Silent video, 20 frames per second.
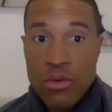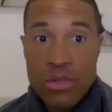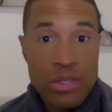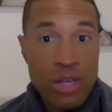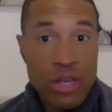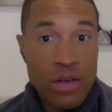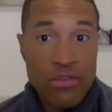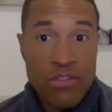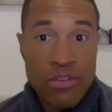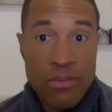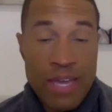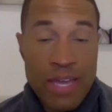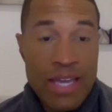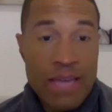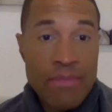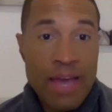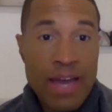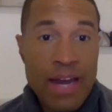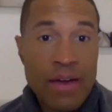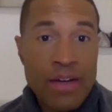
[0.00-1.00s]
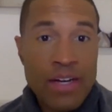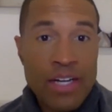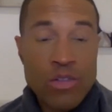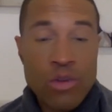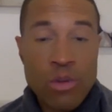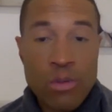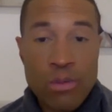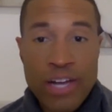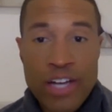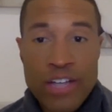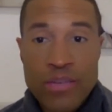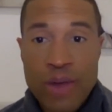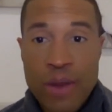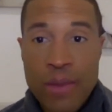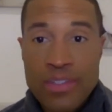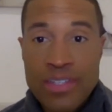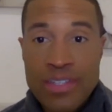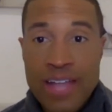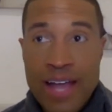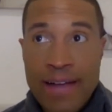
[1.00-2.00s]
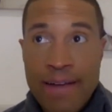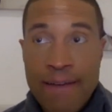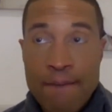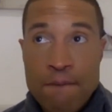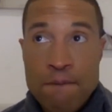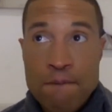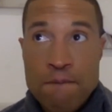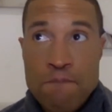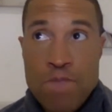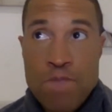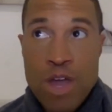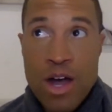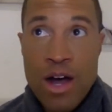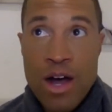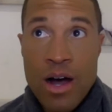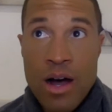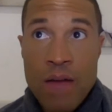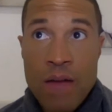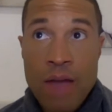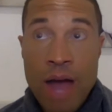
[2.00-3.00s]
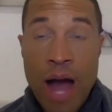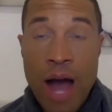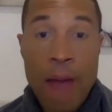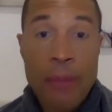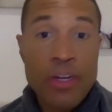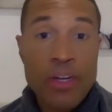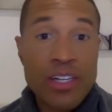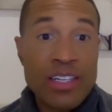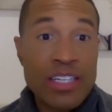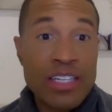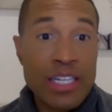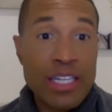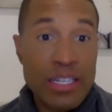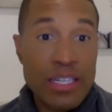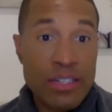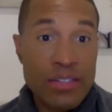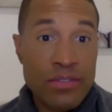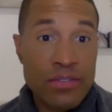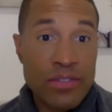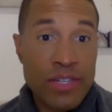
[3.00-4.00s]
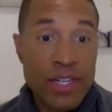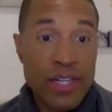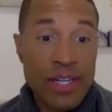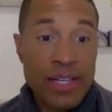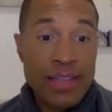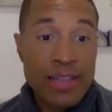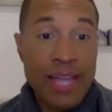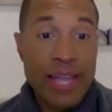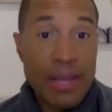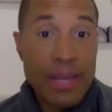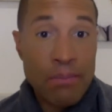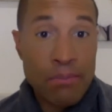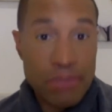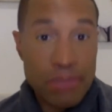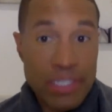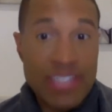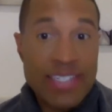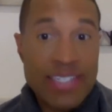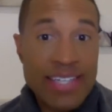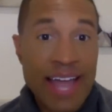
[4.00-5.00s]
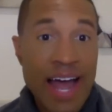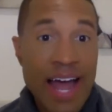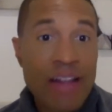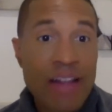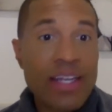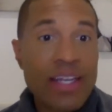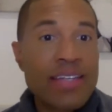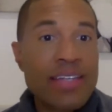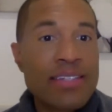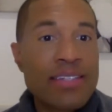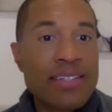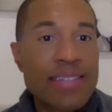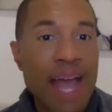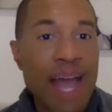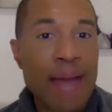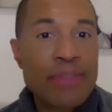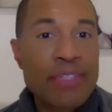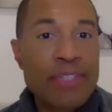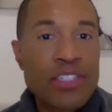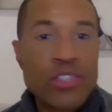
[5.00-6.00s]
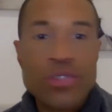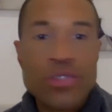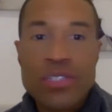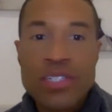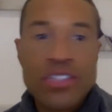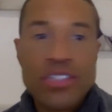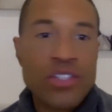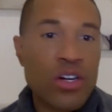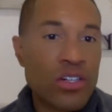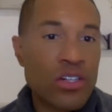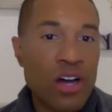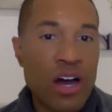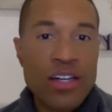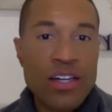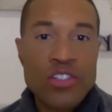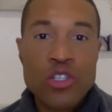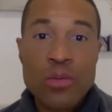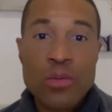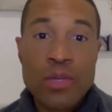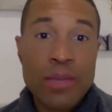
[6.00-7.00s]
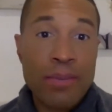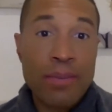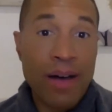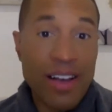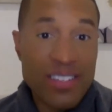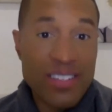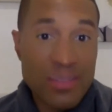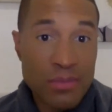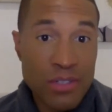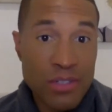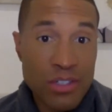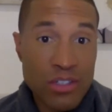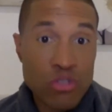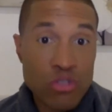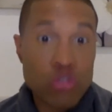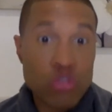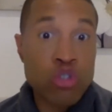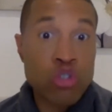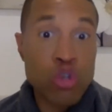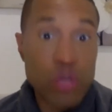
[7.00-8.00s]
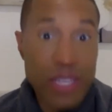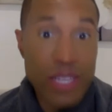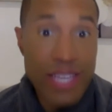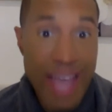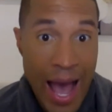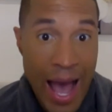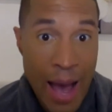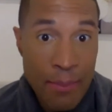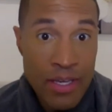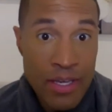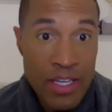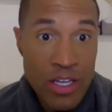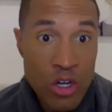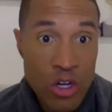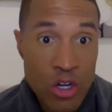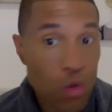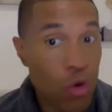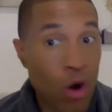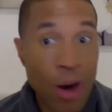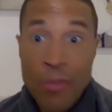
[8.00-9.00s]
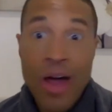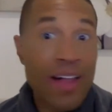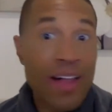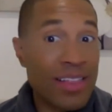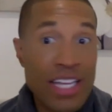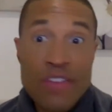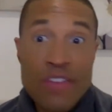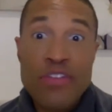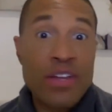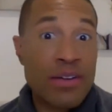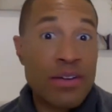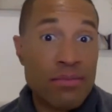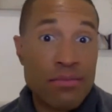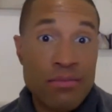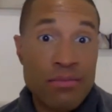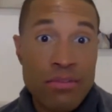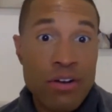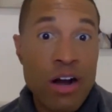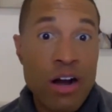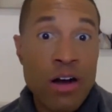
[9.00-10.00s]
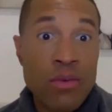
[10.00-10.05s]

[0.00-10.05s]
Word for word: for me, man, I got to a place where I was like, I'm going to live like blissed out, like as tapped in, tuned in, turned on as humanly possible, truly happy, or I'm not living, bro. It was